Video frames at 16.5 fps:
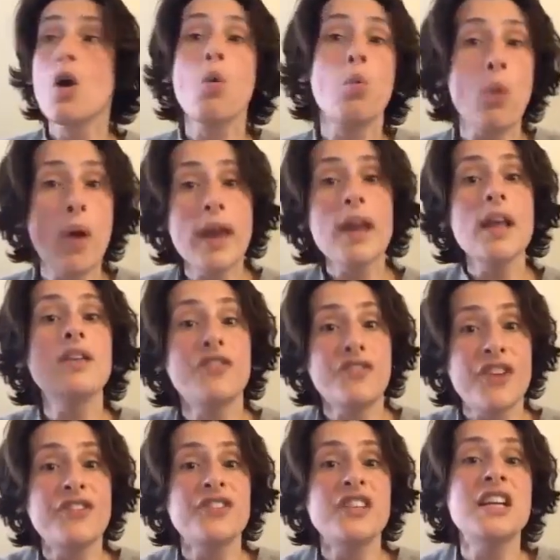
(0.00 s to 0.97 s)
winning
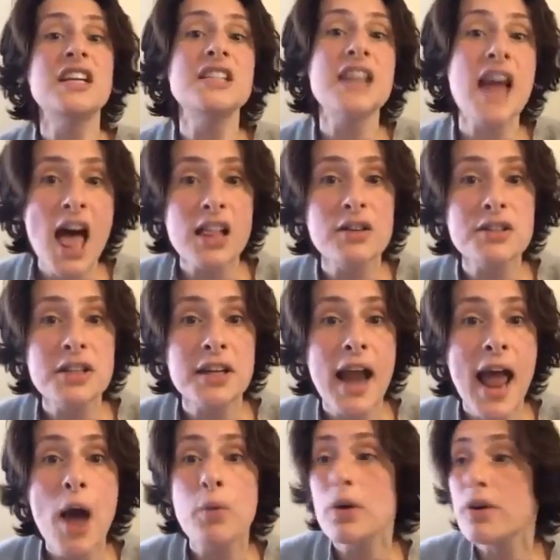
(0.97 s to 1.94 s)
$15 an
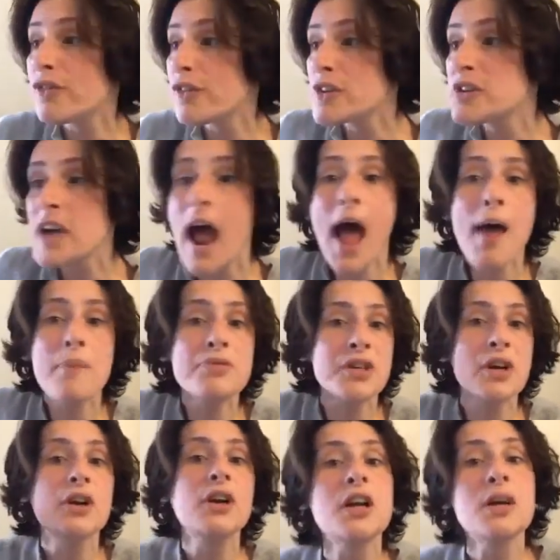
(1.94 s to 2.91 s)
hour for jobs
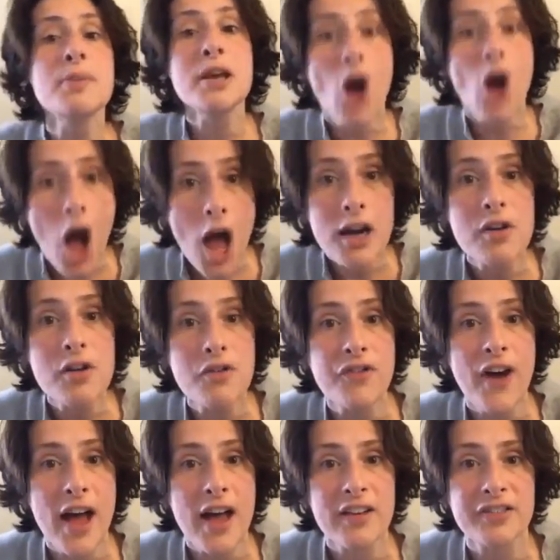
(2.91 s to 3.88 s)
that are going to be gone in
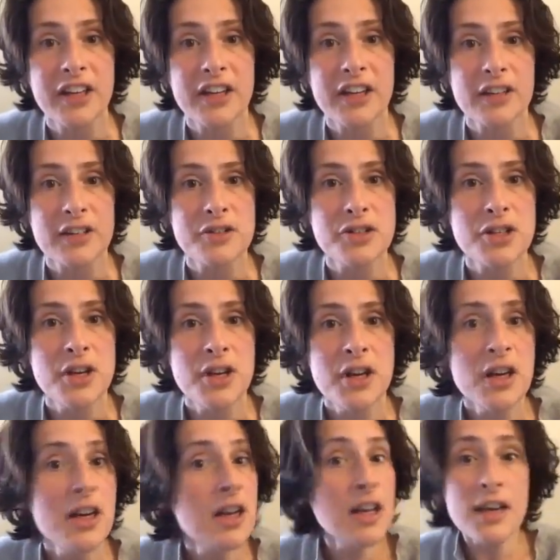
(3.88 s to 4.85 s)
5 years.
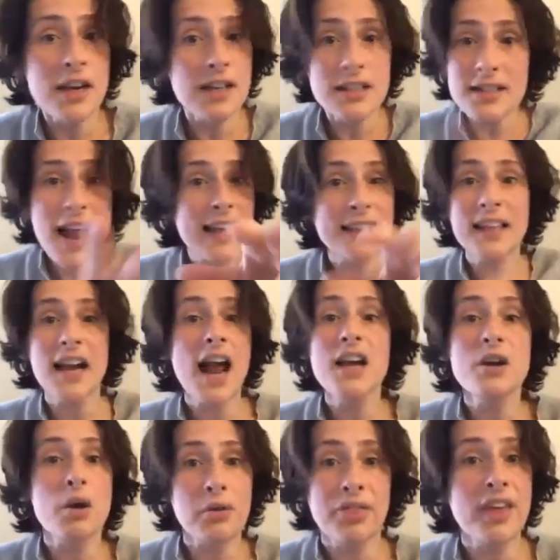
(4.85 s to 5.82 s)
And it's not that
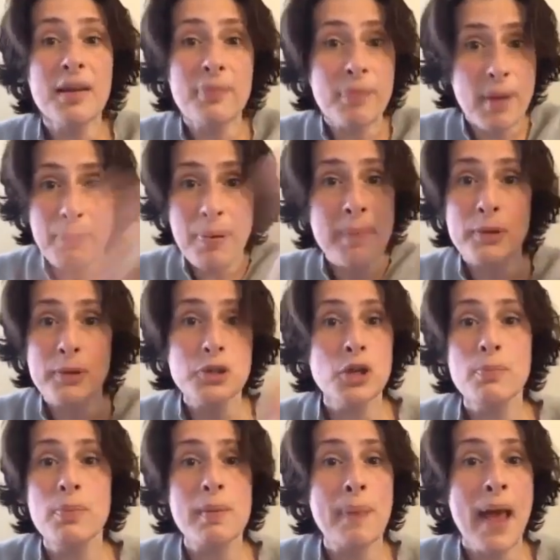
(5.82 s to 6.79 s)
I don't think that people
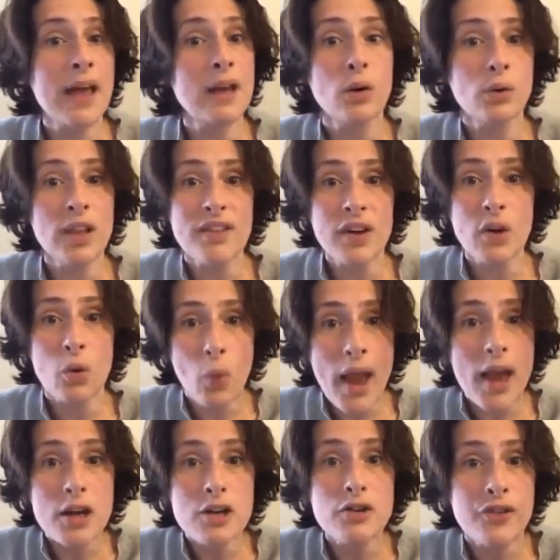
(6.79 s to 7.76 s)
should be paid a living
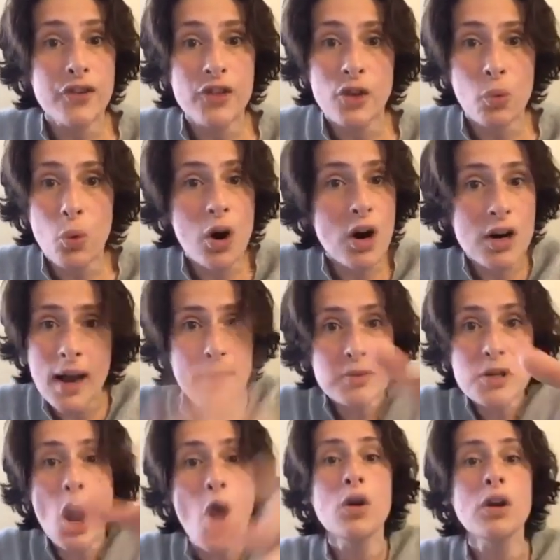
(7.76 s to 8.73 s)
wage for their work.
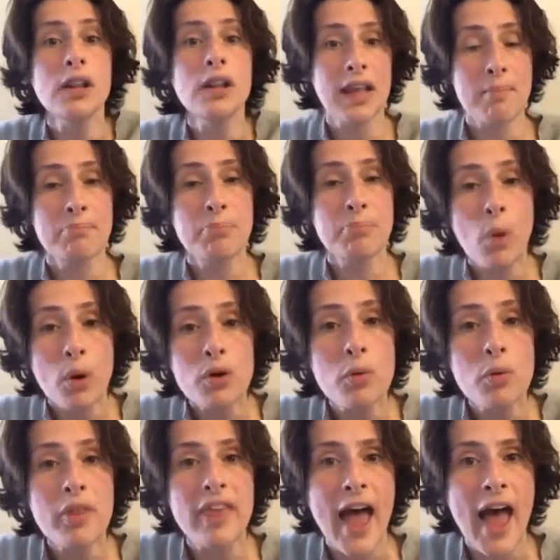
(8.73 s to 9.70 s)
I'm totally on
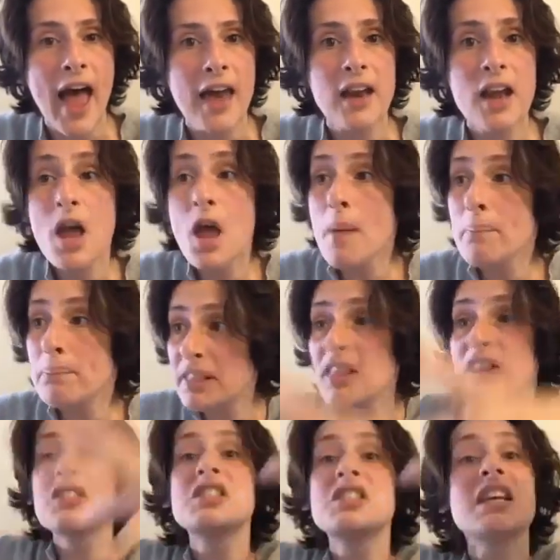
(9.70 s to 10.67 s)
board with that. But
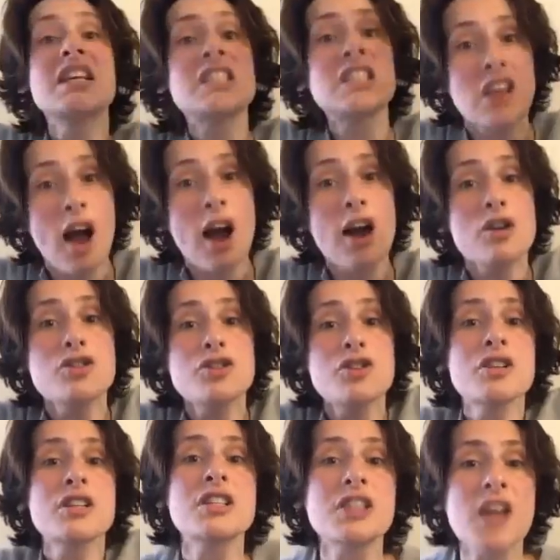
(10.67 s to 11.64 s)
there's these
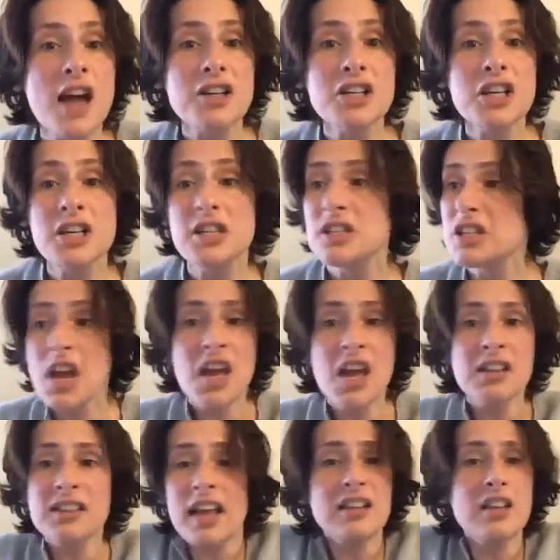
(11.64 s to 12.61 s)
larger discussions
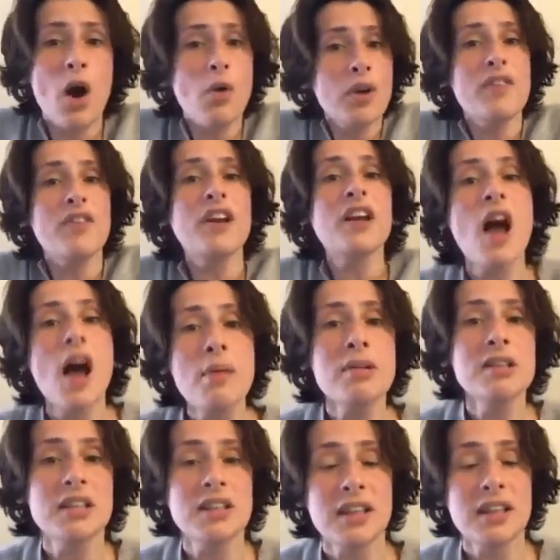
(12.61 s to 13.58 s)
that don't even
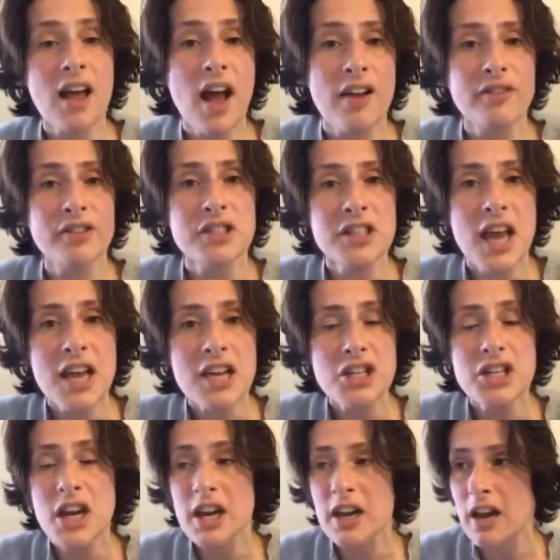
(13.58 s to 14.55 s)
come into the
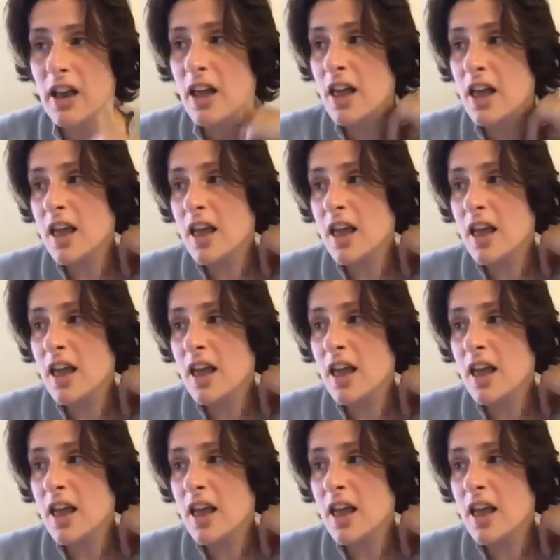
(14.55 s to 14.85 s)
conversation.